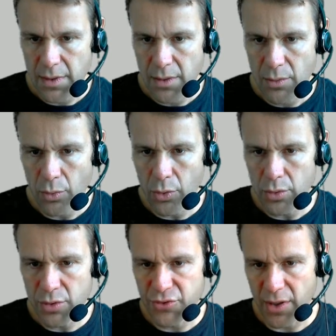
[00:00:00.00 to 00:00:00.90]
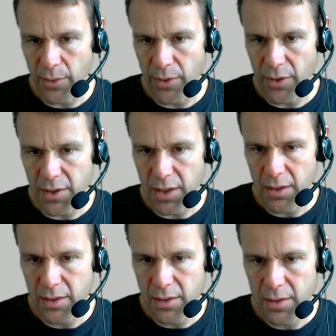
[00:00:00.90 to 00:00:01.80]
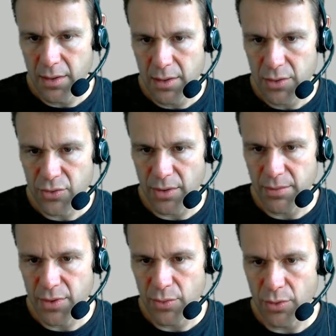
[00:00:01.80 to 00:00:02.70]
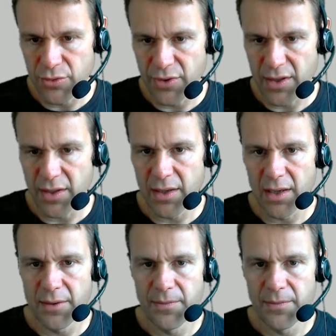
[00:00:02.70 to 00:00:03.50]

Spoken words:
Wall trigger, where are you? Scripts, wall trigger, there you go.